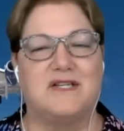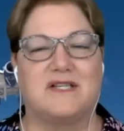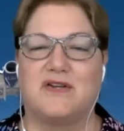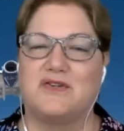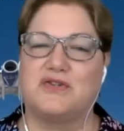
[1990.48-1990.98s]
just
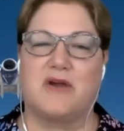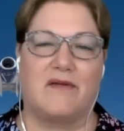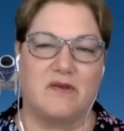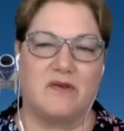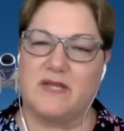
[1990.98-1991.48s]
because you're
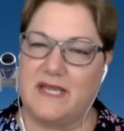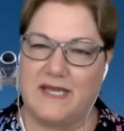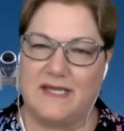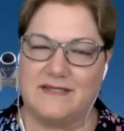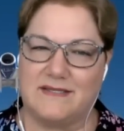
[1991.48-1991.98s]
traveling with
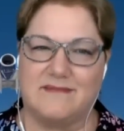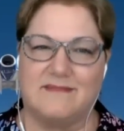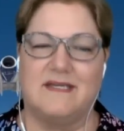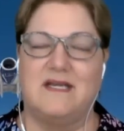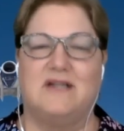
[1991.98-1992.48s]
kids.
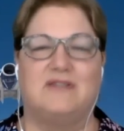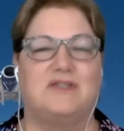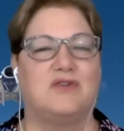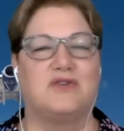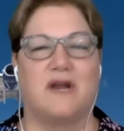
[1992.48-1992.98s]

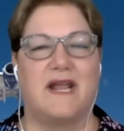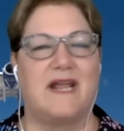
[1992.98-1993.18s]
Don't try to